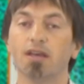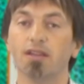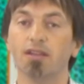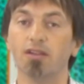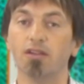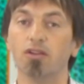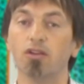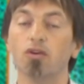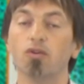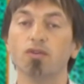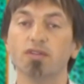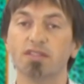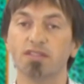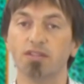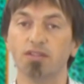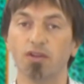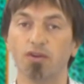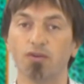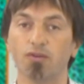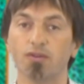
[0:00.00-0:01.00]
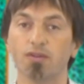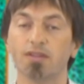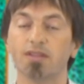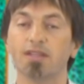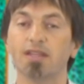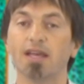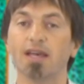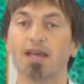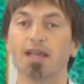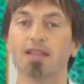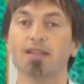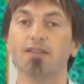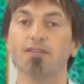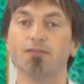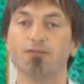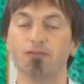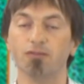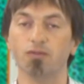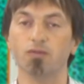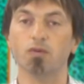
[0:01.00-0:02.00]
the lowest note that
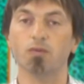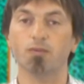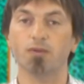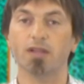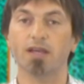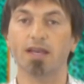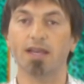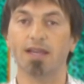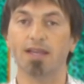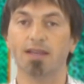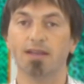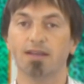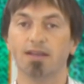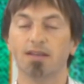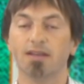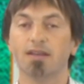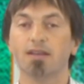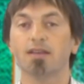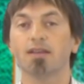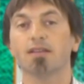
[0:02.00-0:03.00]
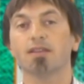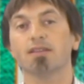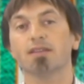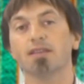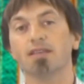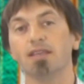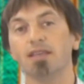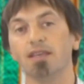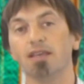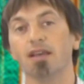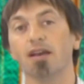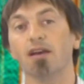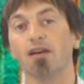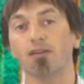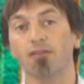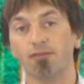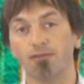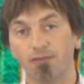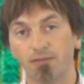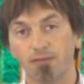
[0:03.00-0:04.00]
the flute will play. Key
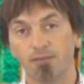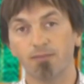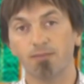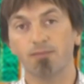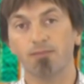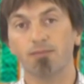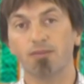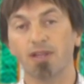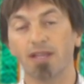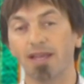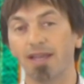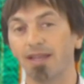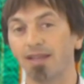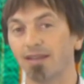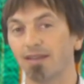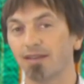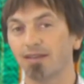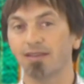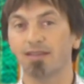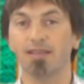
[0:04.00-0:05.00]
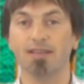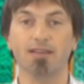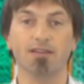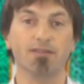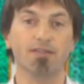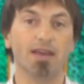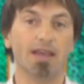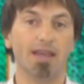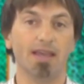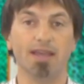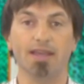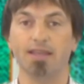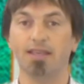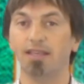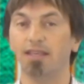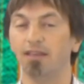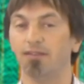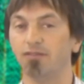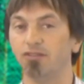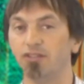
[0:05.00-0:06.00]
of blank, key of A,
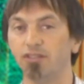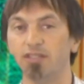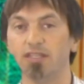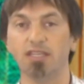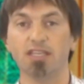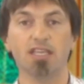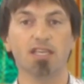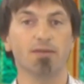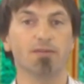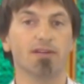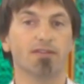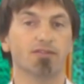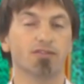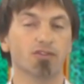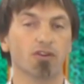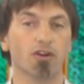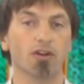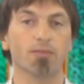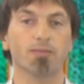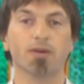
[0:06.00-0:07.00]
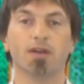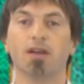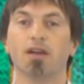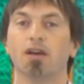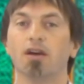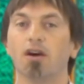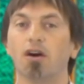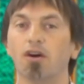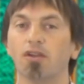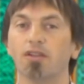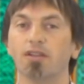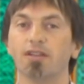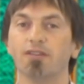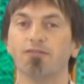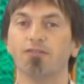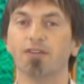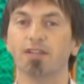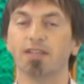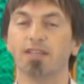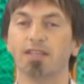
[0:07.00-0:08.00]
key of G, key of F sharp, all the
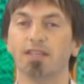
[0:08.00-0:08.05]
different